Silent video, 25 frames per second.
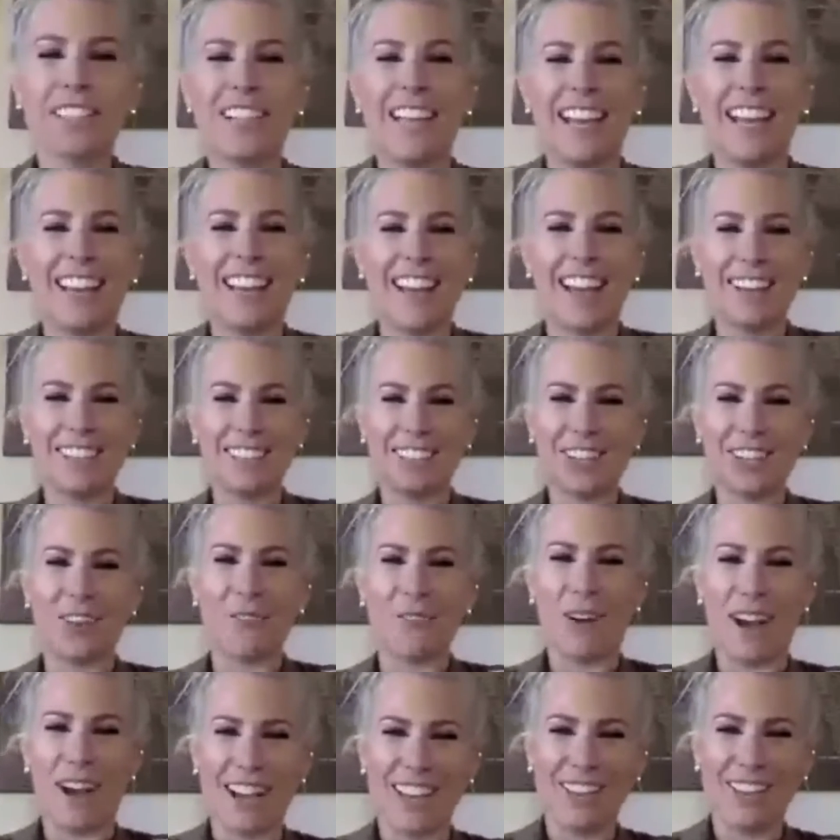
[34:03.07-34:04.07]
Clayton had to
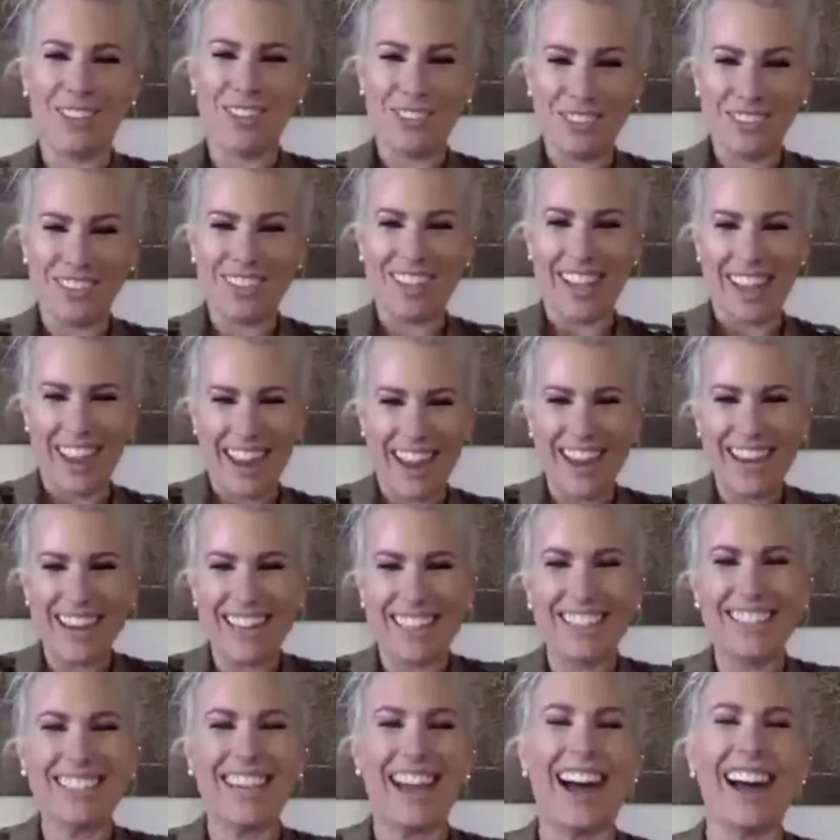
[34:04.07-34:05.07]
start walking through the line.
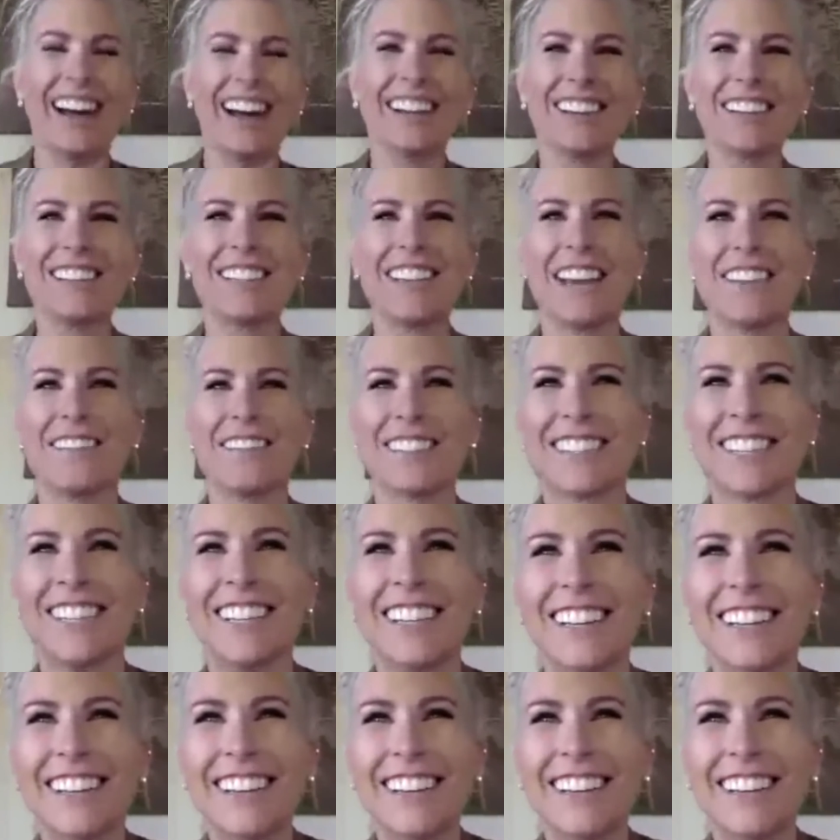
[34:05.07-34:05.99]
Yeah, good times.